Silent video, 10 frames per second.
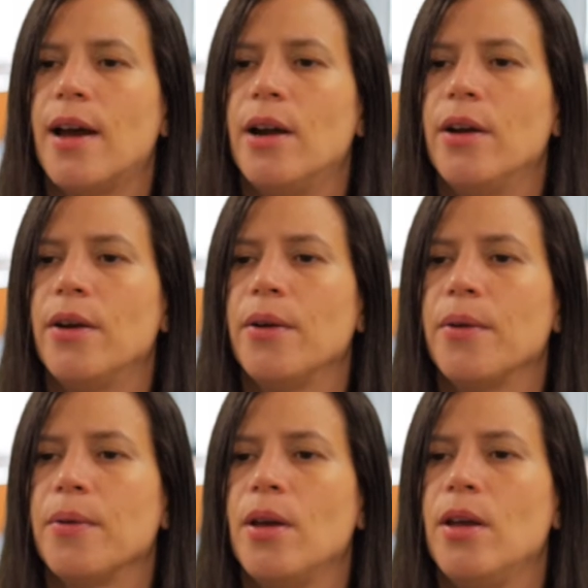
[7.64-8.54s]

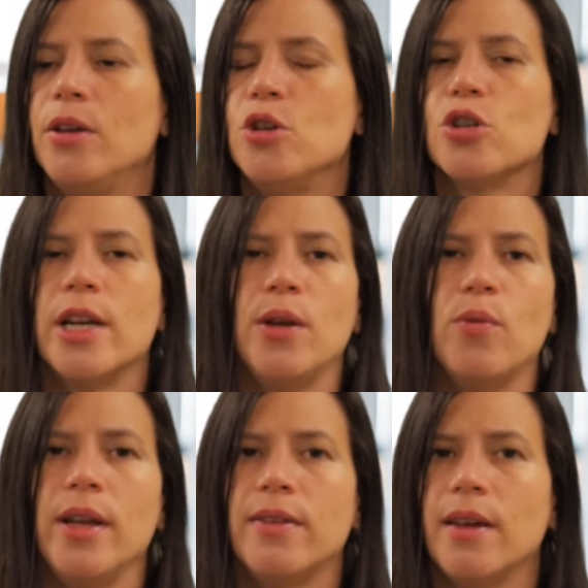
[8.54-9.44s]
are usually
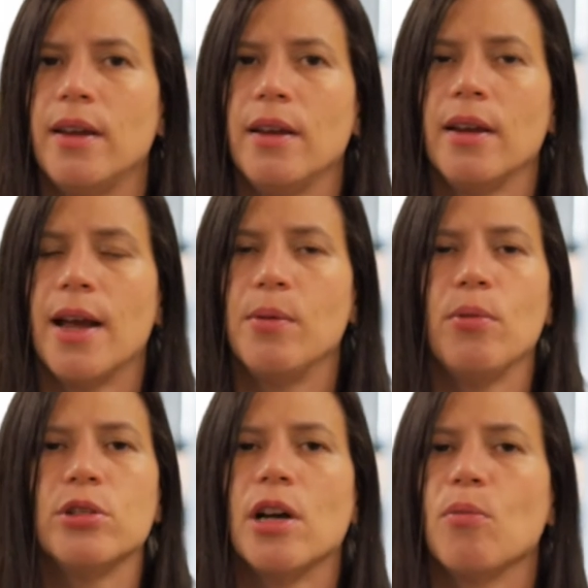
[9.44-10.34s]
written, and we
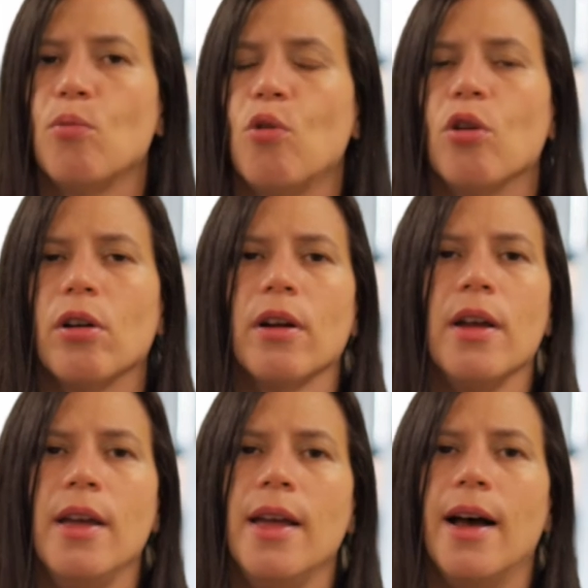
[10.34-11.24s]
will talk more
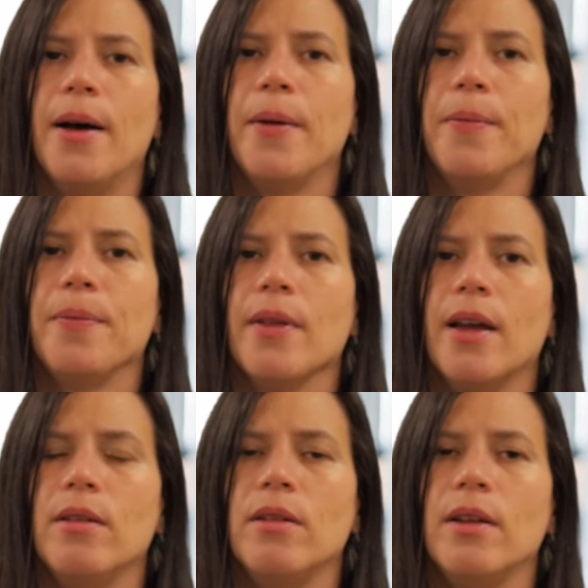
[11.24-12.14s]

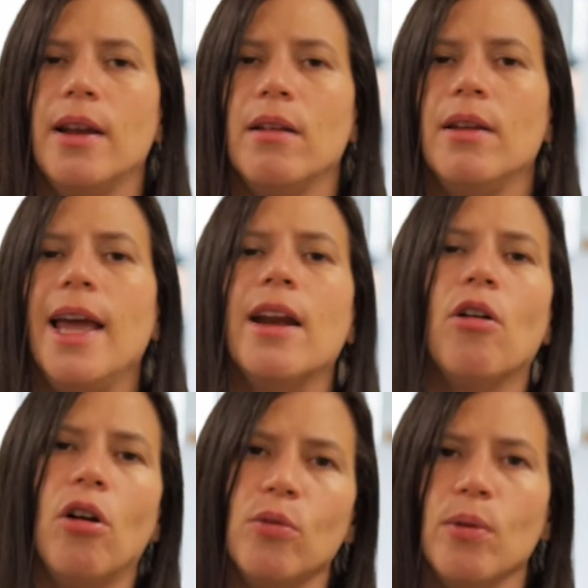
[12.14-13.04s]
later
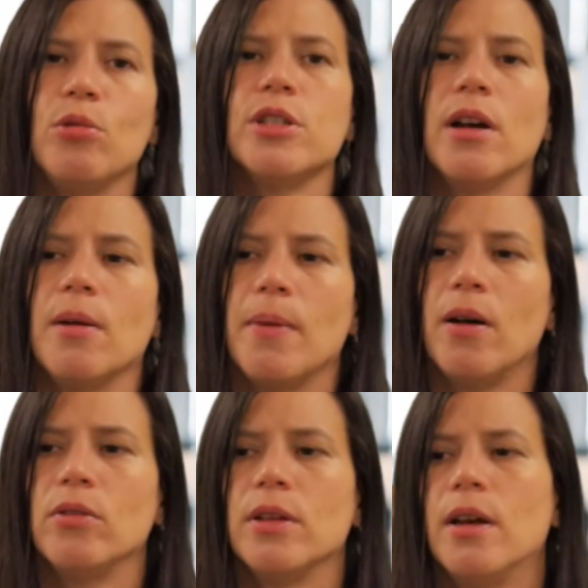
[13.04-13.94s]
on. We will talk
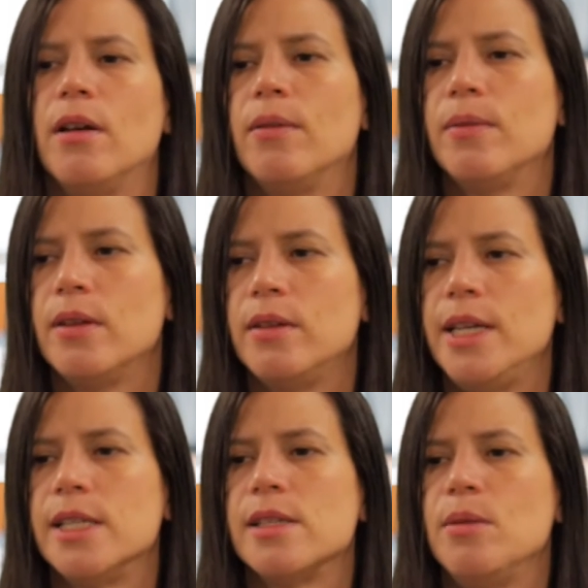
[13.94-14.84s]
about
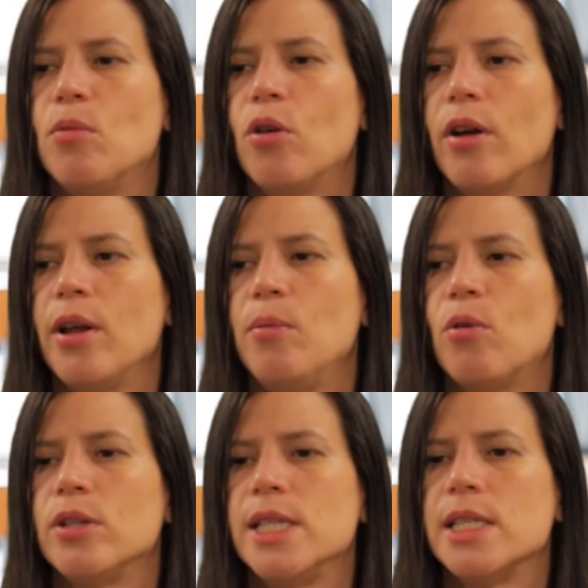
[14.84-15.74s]
these in
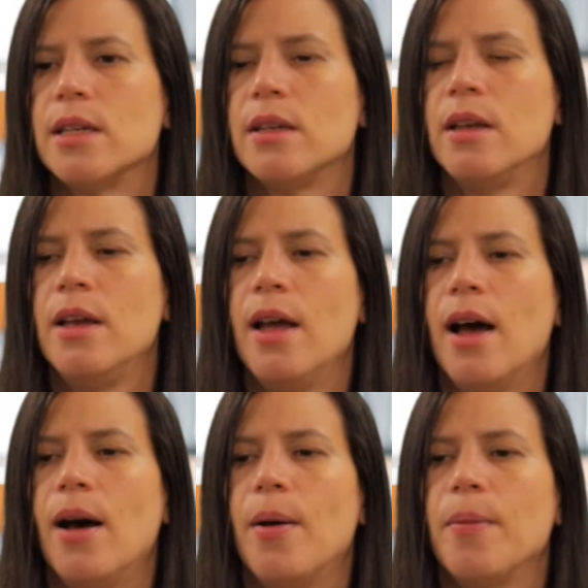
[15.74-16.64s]
more detail.
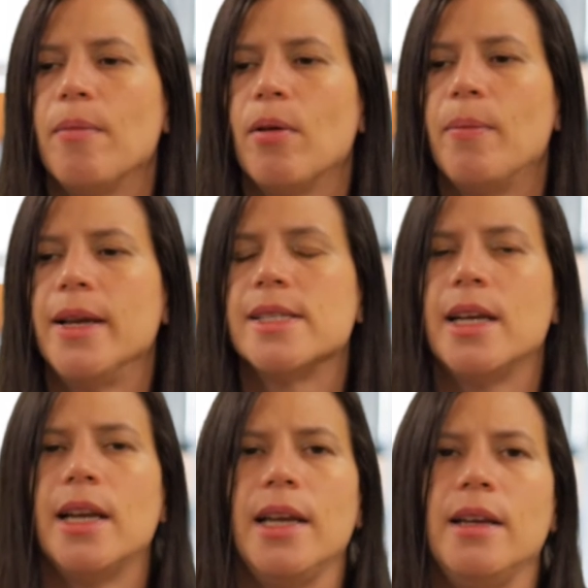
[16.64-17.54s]
But
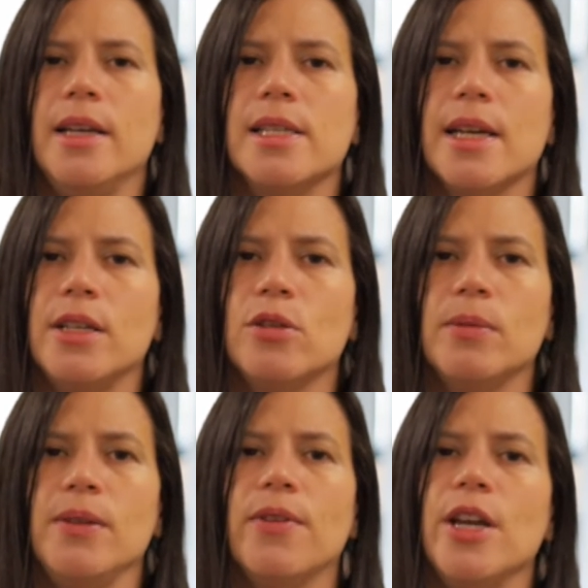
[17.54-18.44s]
basically, it's like
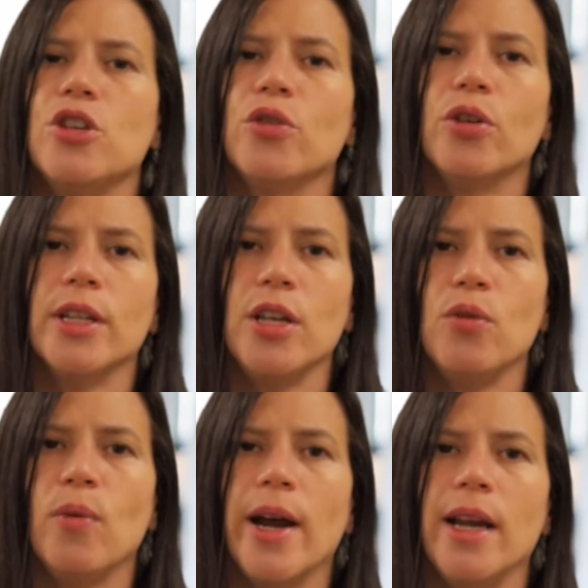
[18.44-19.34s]
something very short that
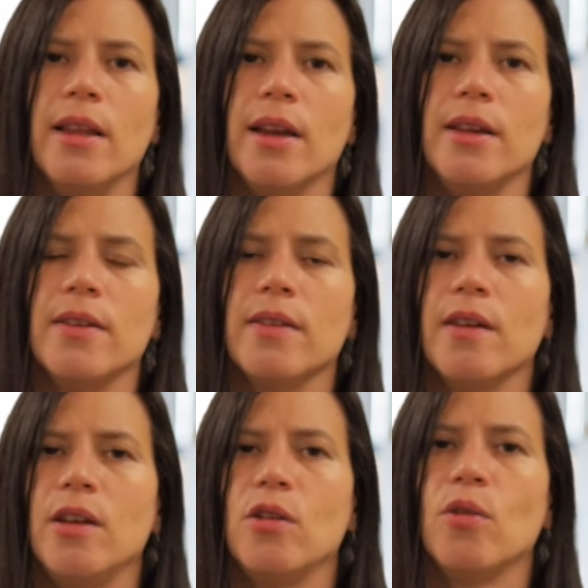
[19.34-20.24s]
you write that it says
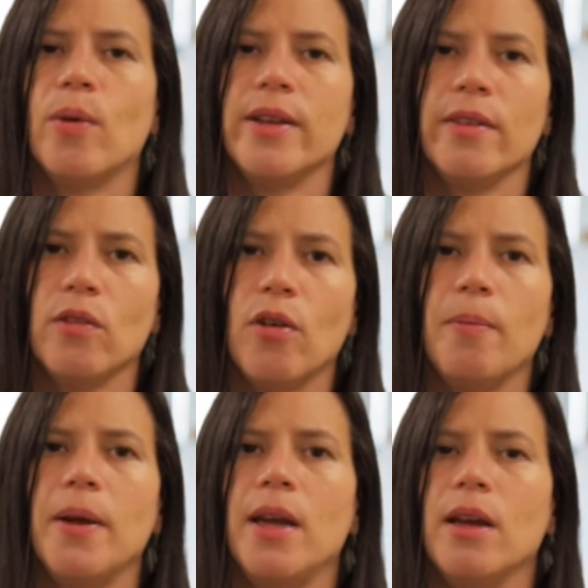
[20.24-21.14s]
like, what is the
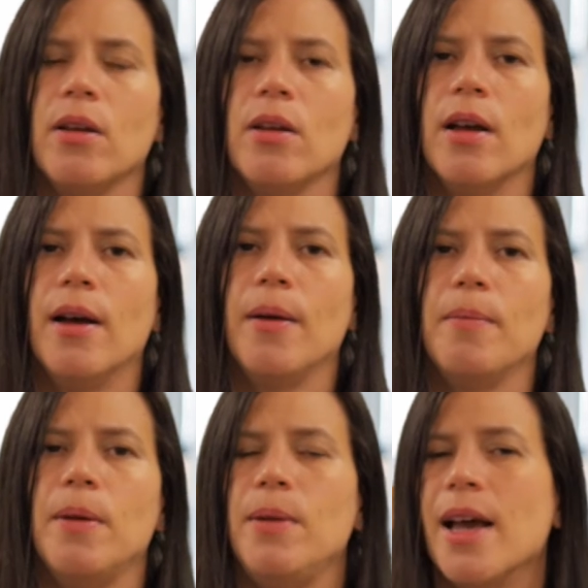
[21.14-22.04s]
topic,
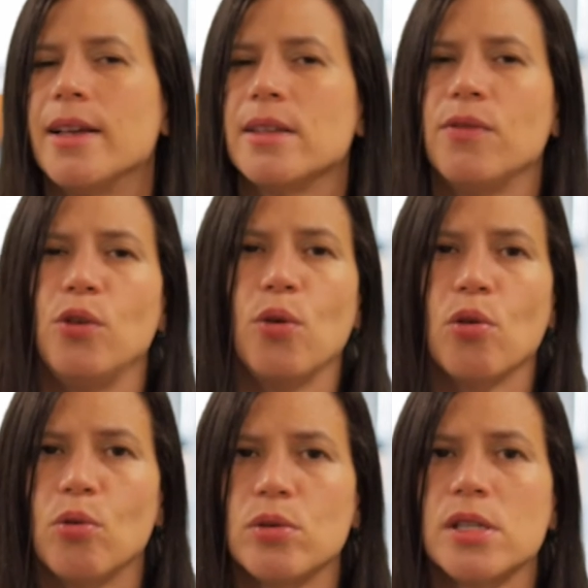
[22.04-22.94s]
maybe has a few
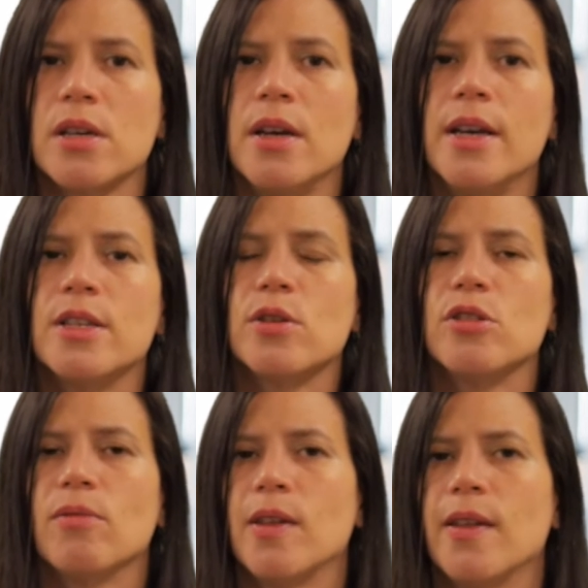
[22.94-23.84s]
quotes. So
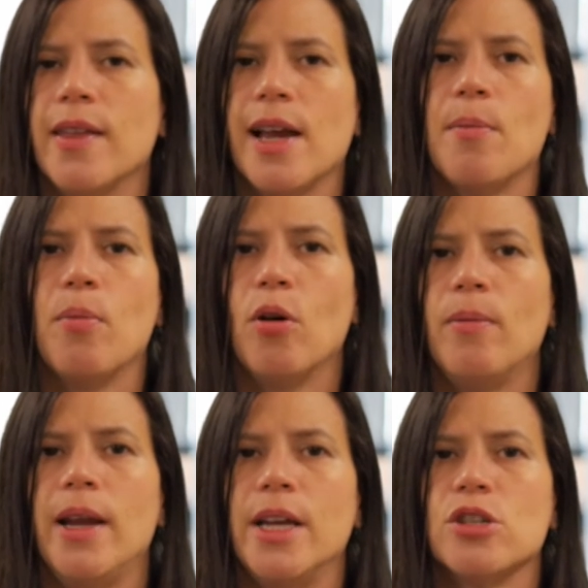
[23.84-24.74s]
it's something that they can
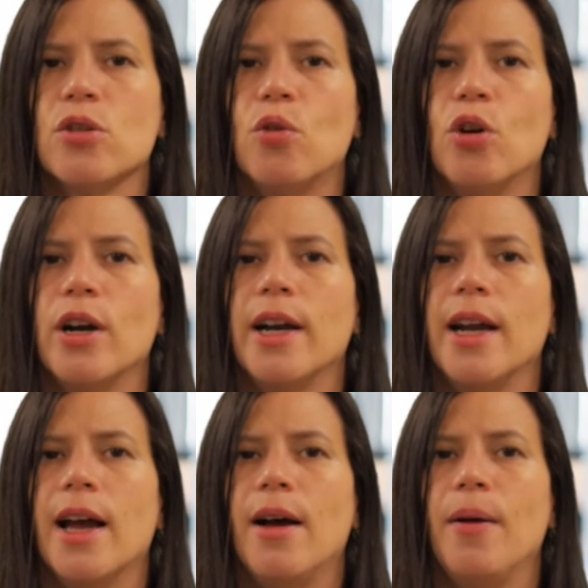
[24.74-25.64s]
publish, or
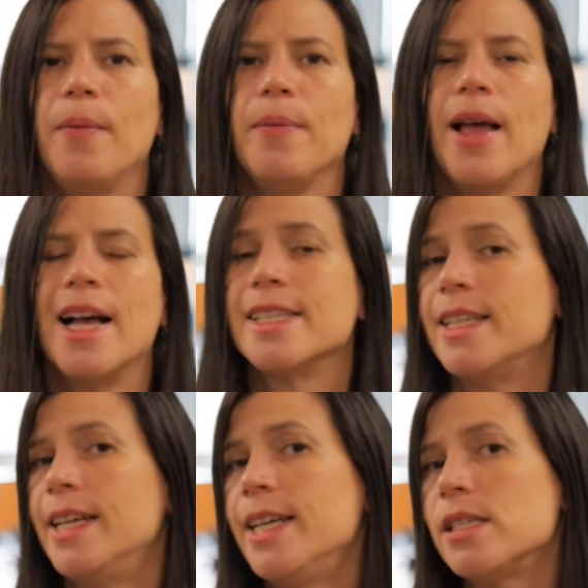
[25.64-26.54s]
as
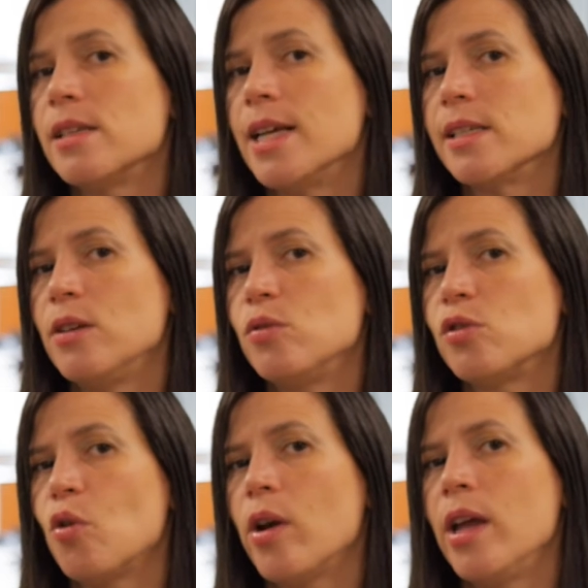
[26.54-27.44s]
it is, as a news
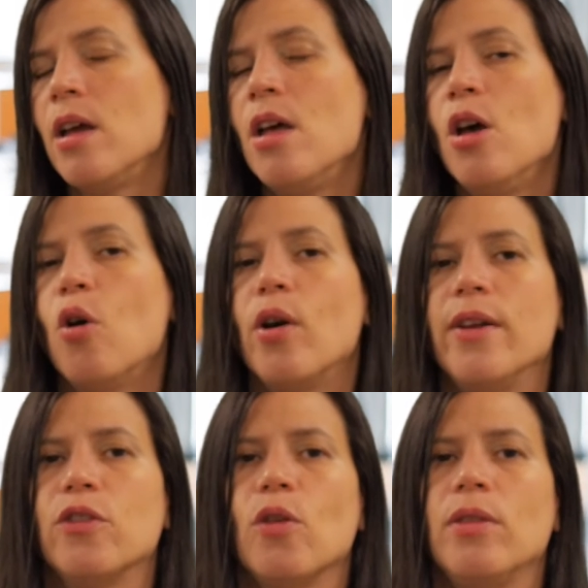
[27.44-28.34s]
story, or
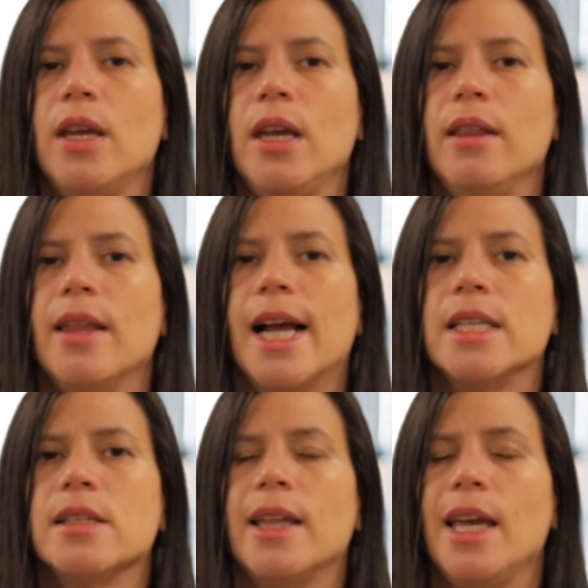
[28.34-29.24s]
it's something that